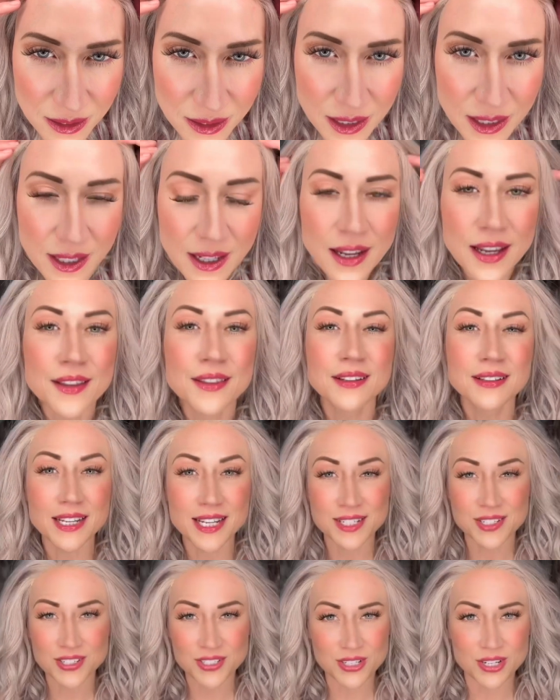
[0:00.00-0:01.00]
And the
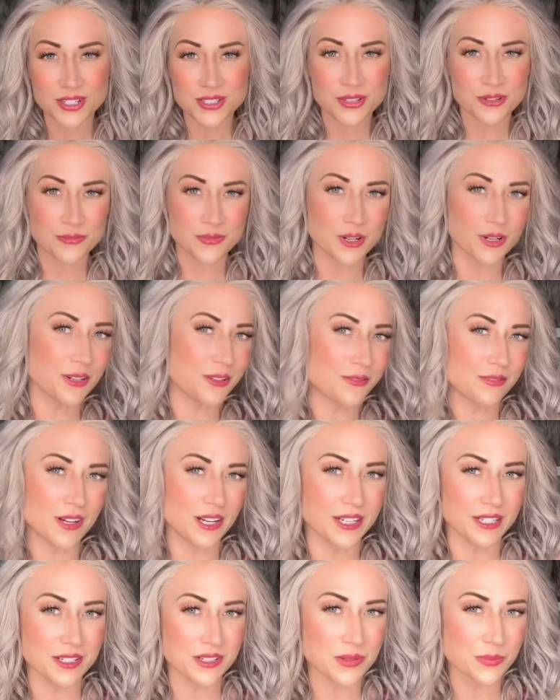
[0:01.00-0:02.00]
lace is also very fine
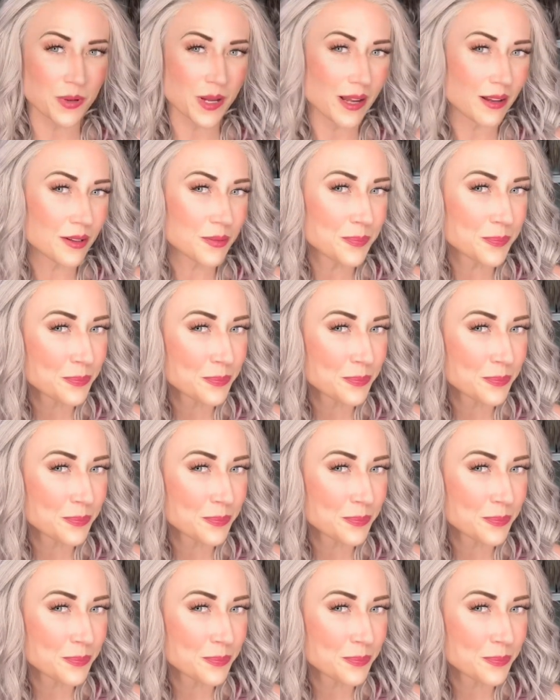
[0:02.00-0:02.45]
as well.